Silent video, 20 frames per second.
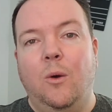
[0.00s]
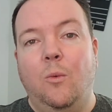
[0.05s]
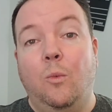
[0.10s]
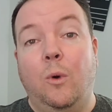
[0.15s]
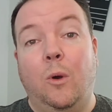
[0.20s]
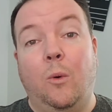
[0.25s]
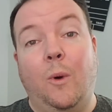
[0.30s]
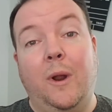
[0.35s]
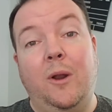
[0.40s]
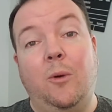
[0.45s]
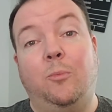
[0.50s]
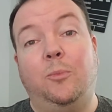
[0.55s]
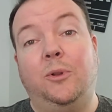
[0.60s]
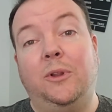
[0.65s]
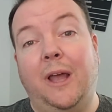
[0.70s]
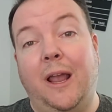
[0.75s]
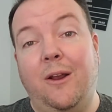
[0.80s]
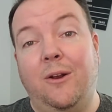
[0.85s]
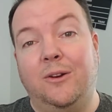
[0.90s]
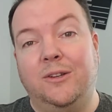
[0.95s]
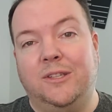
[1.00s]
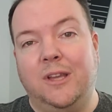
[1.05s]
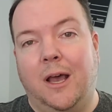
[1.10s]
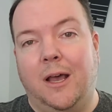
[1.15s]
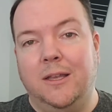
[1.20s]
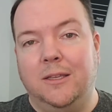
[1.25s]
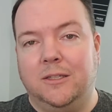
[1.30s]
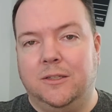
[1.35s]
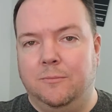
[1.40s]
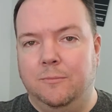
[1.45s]
where when a player
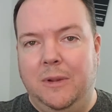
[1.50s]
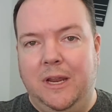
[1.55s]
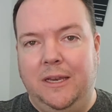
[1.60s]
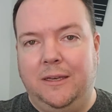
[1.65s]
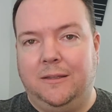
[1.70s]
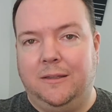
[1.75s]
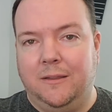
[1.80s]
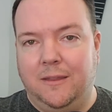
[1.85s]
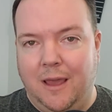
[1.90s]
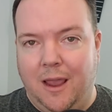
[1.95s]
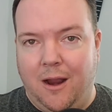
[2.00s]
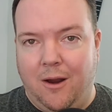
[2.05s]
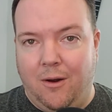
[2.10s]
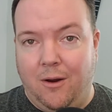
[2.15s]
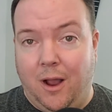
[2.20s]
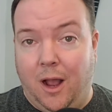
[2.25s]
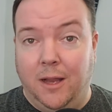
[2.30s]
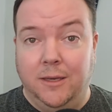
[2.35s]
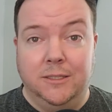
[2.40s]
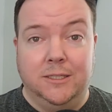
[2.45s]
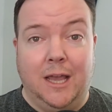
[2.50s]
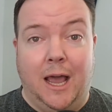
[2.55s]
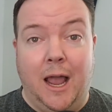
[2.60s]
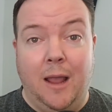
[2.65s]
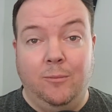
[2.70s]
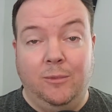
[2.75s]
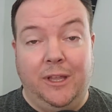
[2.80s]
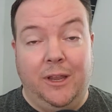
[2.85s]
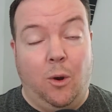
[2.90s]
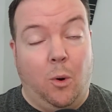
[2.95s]
does meet their
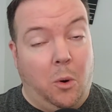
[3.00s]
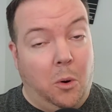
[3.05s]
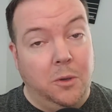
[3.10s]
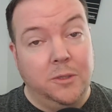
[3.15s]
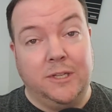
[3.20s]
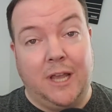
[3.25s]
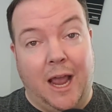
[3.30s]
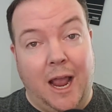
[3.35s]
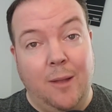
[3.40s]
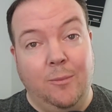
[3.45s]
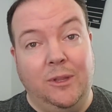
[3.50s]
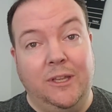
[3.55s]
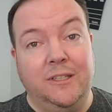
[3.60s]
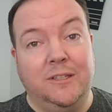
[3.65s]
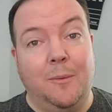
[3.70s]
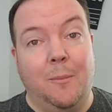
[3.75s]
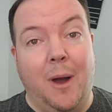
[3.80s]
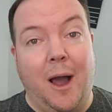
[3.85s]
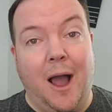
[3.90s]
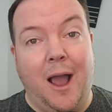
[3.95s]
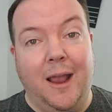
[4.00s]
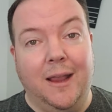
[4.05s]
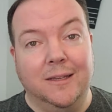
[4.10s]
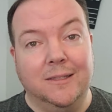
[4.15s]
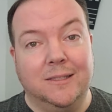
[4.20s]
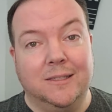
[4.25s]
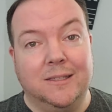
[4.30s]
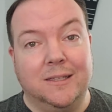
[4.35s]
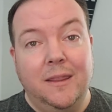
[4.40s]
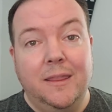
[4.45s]
untimely or timely demise,